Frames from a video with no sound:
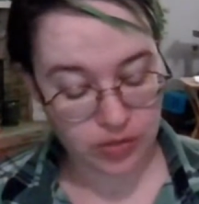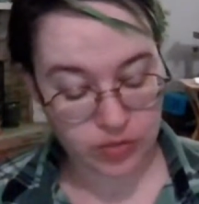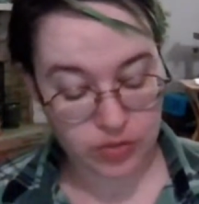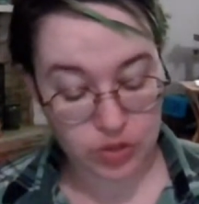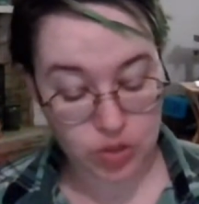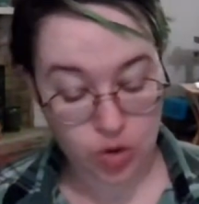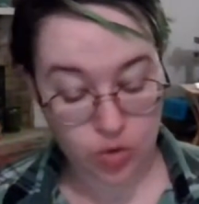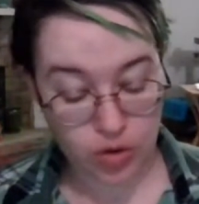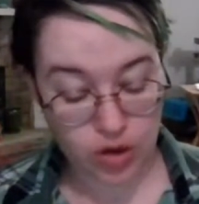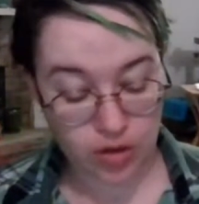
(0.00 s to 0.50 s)
there was
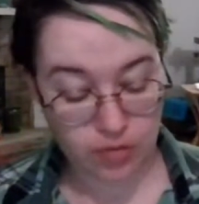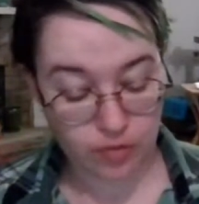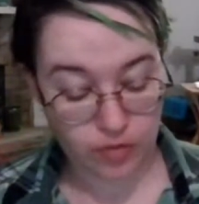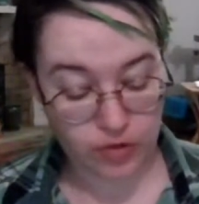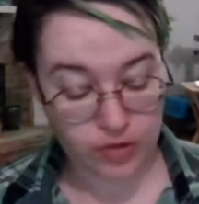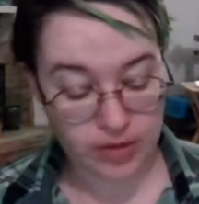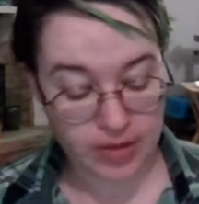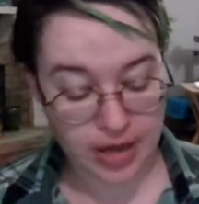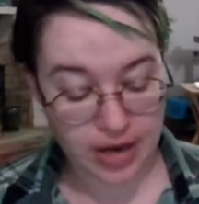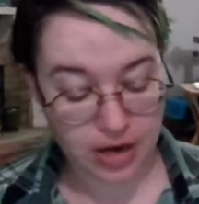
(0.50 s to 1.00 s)
no
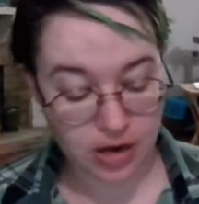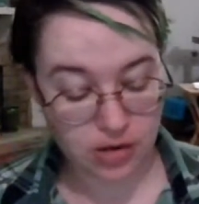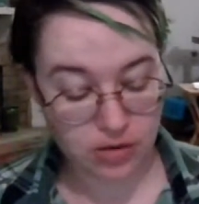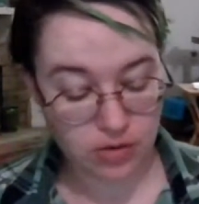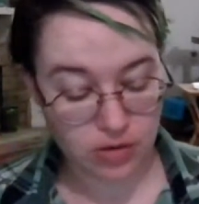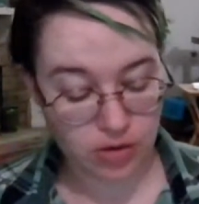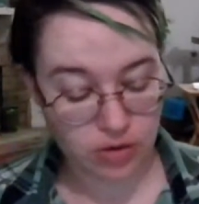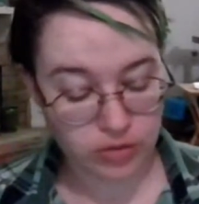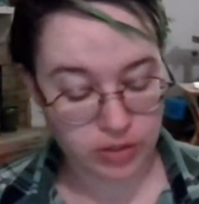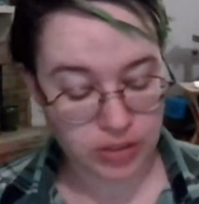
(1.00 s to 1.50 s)
comfort there,
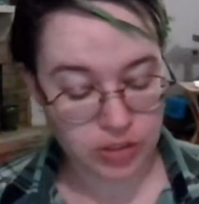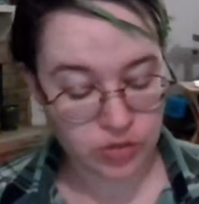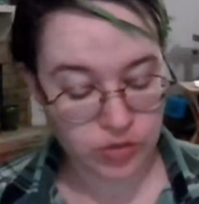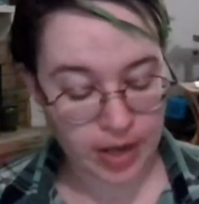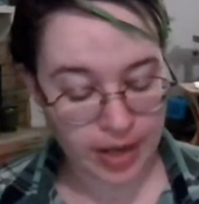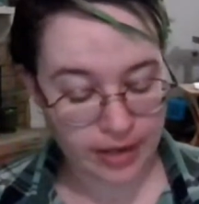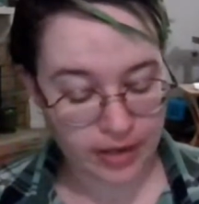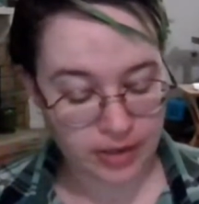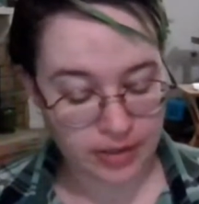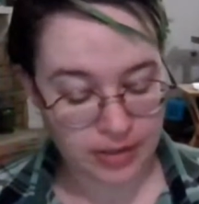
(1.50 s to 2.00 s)
only
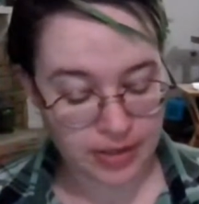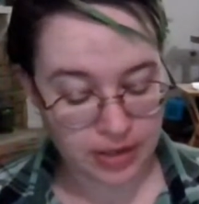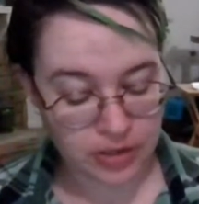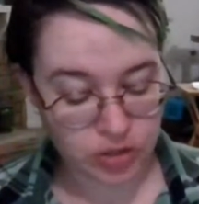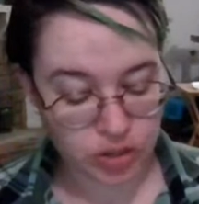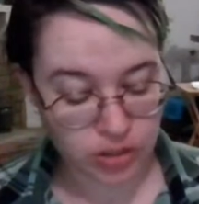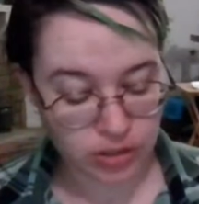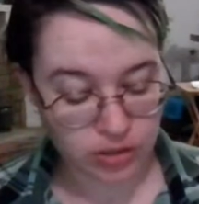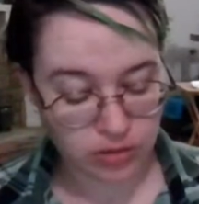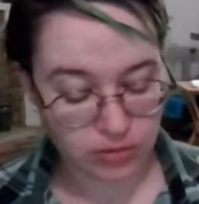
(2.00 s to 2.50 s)
dread and
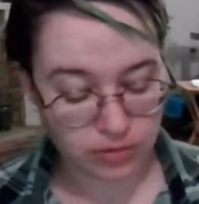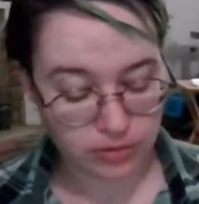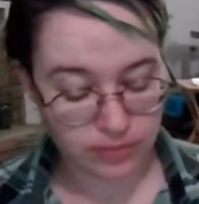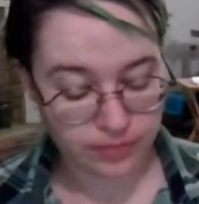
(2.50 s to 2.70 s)
danger.